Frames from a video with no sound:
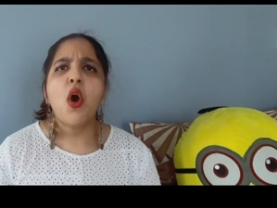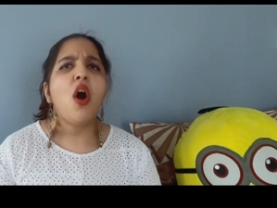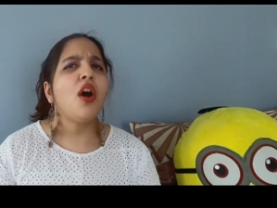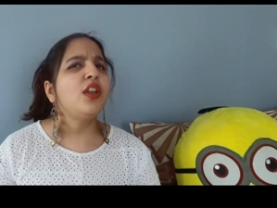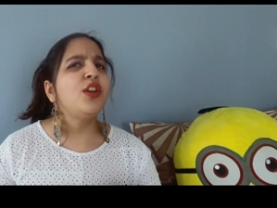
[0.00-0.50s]

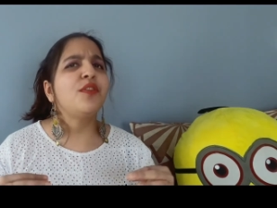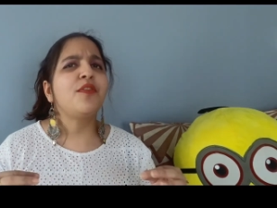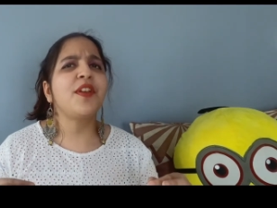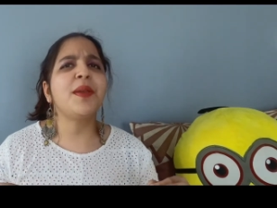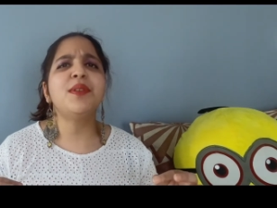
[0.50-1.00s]
All your
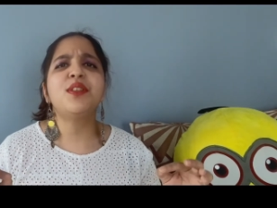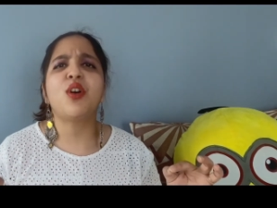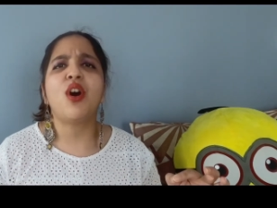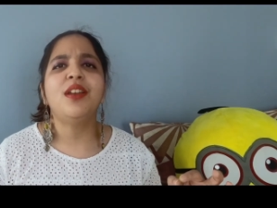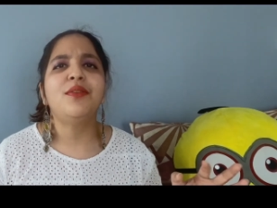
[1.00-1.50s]
famous
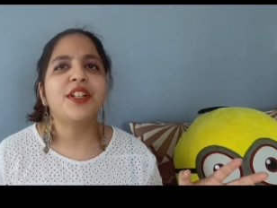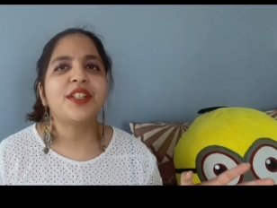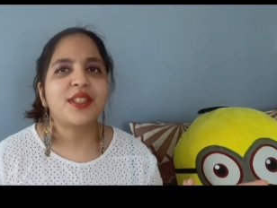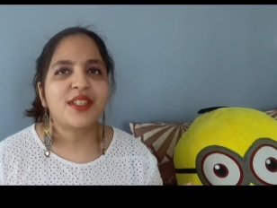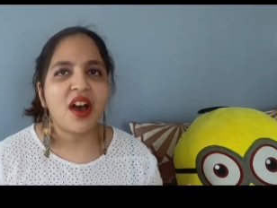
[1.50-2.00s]

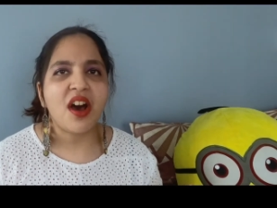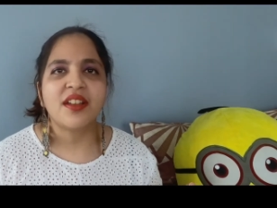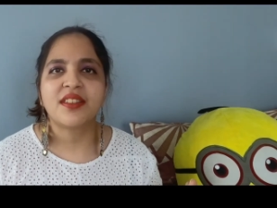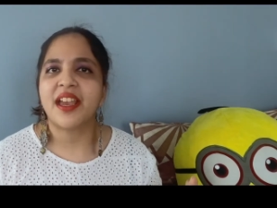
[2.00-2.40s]
Hollywood stars